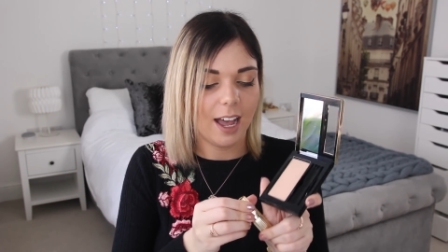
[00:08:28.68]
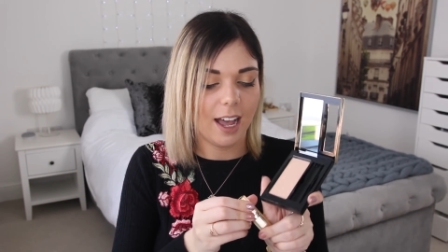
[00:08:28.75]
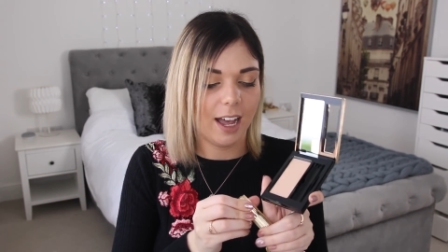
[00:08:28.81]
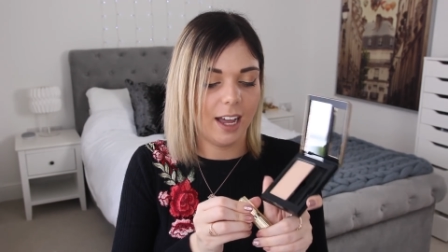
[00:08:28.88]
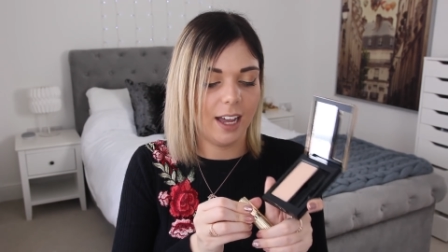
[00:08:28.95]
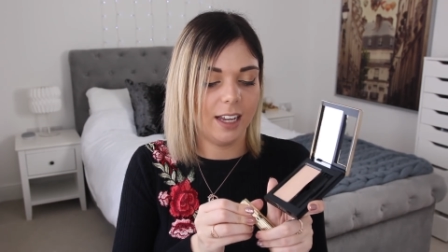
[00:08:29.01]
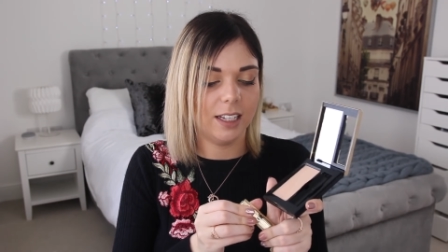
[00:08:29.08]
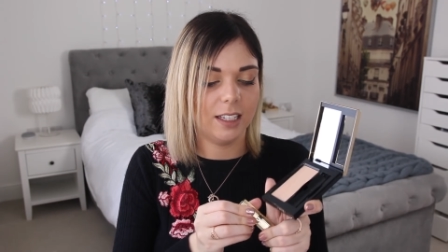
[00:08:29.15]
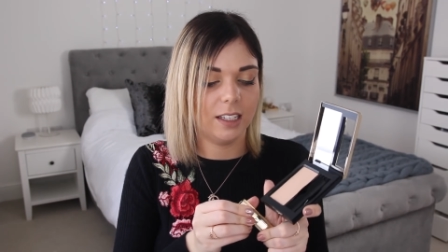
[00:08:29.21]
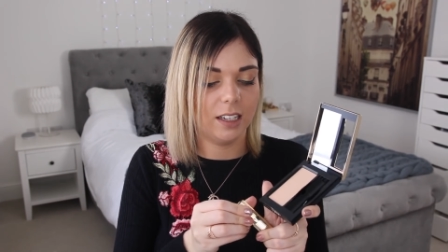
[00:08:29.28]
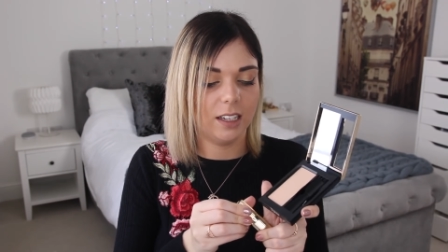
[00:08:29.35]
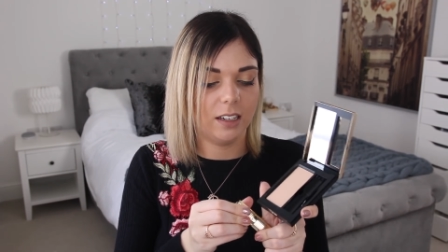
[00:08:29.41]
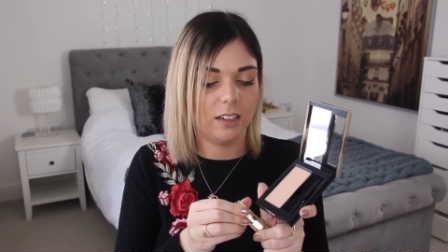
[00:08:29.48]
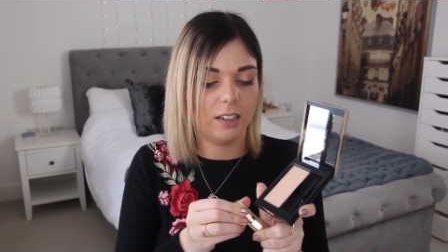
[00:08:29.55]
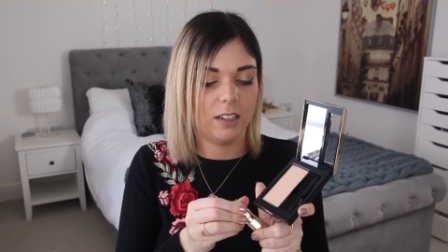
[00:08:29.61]
And
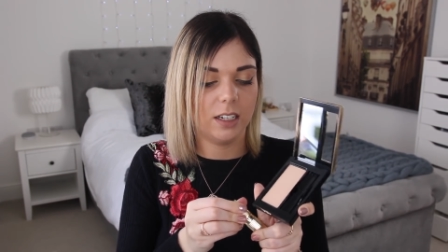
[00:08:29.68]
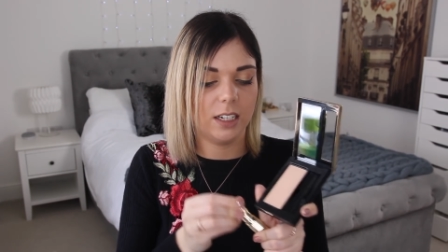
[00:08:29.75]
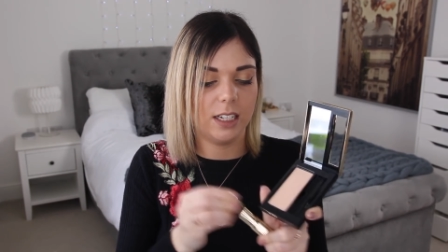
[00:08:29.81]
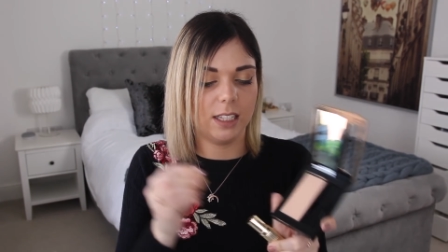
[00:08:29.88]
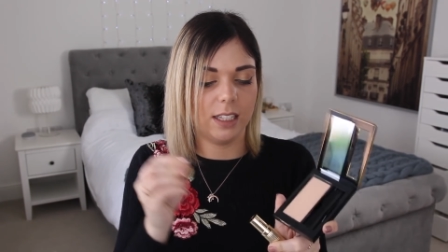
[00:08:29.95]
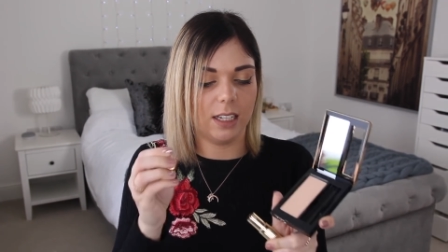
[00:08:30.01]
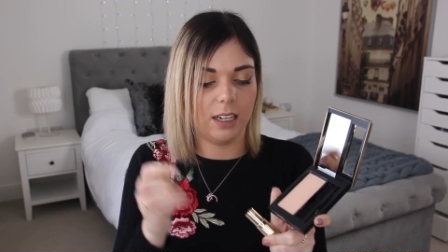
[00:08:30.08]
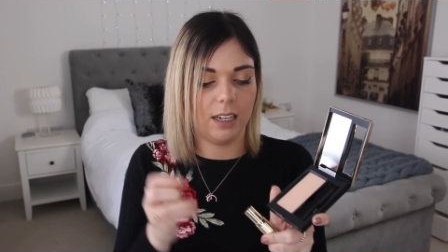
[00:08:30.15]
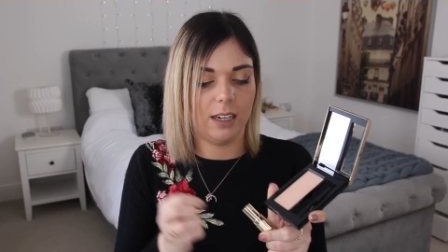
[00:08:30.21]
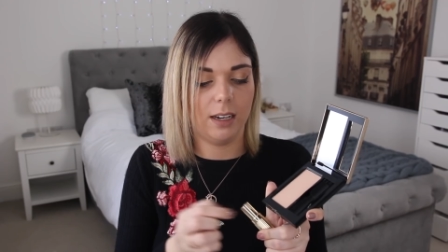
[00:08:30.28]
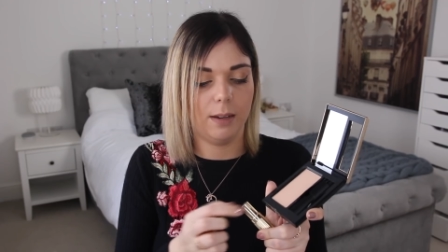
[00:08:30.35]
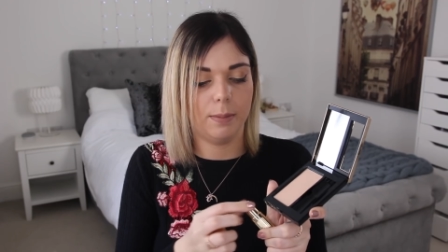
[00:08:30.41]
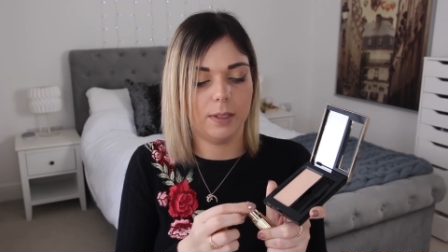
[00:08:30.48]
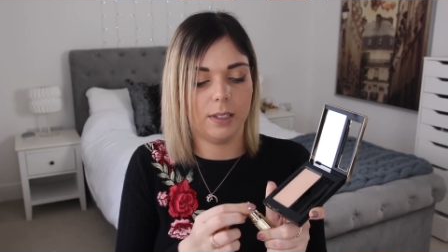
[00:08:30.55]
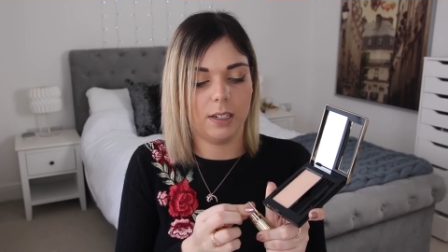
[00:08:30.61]
a nice
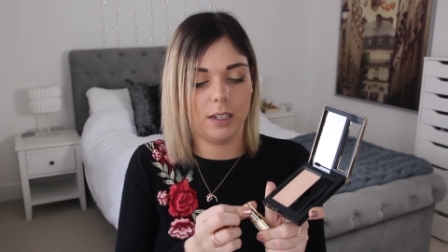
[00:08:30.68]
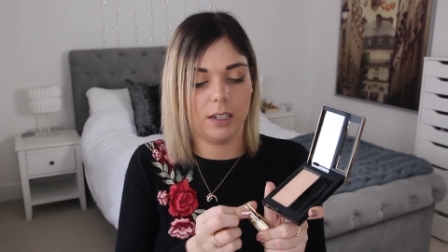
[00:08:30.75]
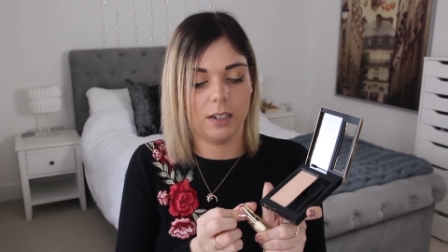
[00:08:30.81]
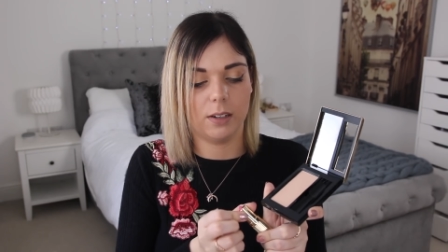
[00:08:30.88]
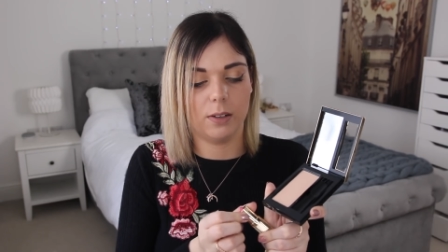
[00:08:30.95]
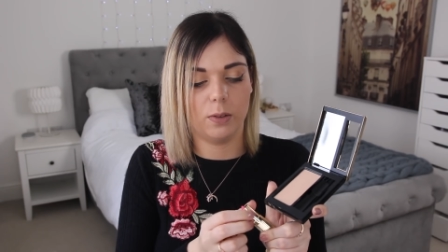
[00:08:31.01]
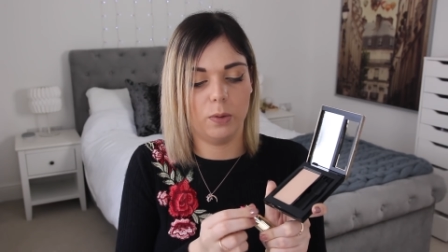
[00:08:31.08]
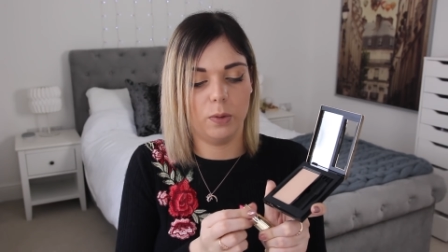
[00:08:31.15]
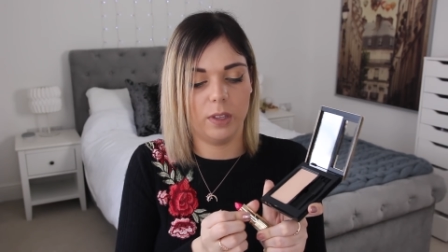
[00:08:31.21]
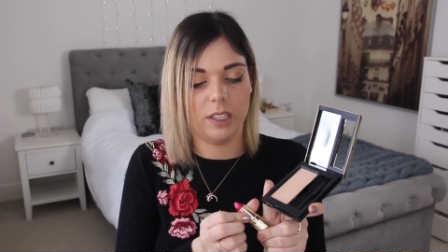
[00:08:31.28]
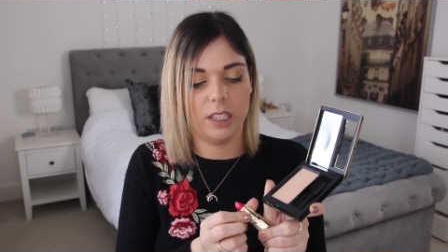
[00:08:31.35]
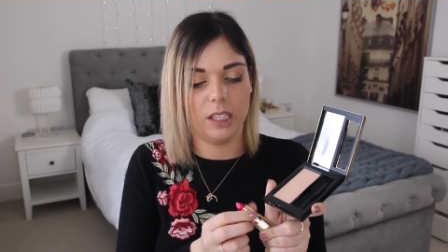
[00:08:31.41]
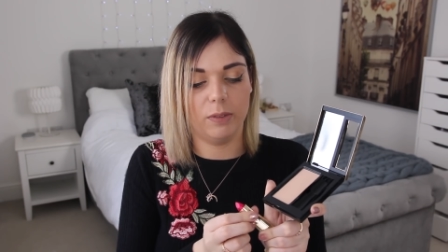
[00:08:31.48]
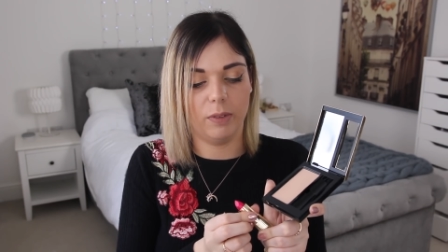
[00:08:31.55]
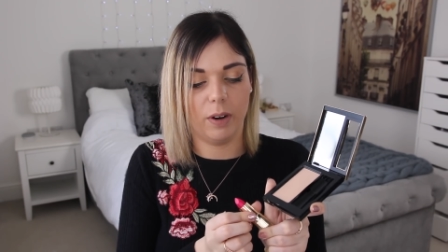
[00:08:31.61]
lipstick. Oh,
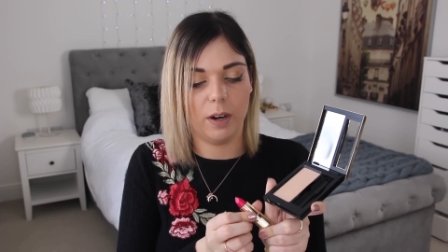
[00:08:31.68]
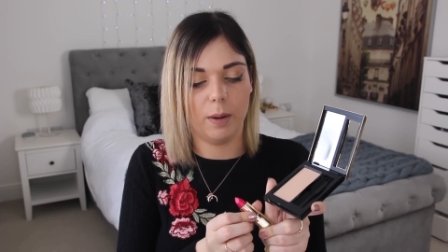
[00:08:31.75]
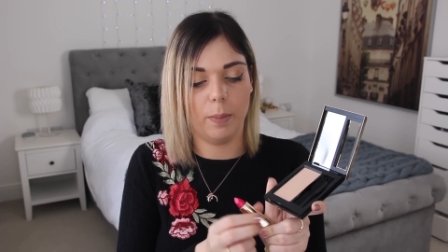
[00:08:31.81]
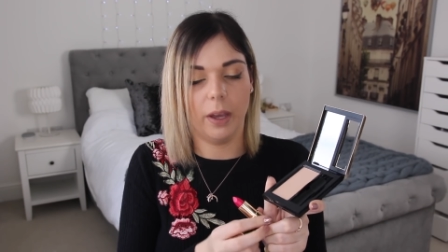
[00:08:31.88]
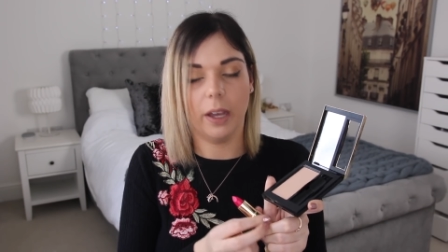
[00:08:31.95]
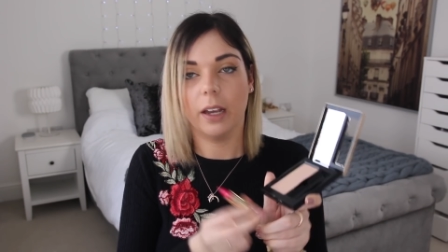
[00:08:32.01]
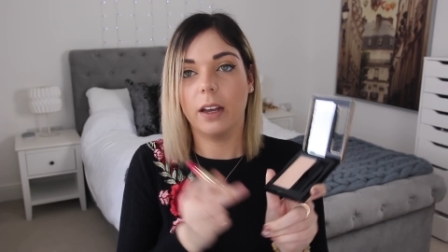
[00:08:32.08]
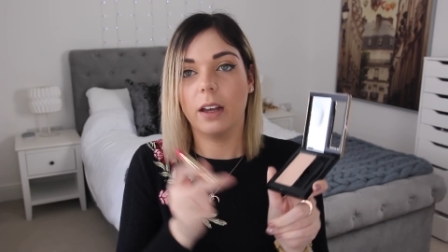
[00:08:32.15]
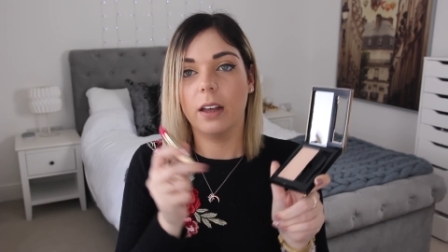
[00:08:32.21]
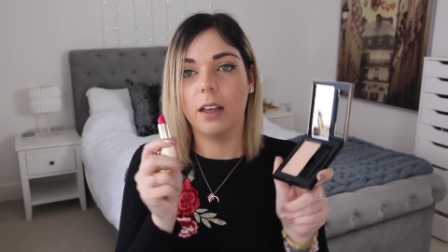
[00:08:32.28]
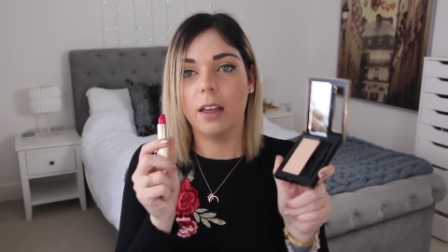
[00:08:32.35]
this is very pink.